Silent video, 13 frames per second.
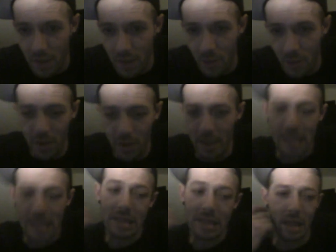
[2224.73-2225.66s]
don't know. Like I
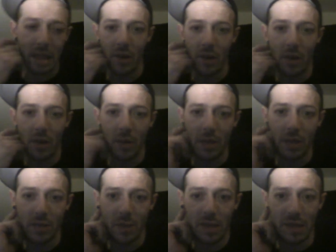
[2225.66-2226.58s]
said, I don't know much
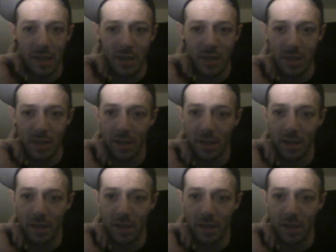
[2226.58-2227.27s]
about that shit.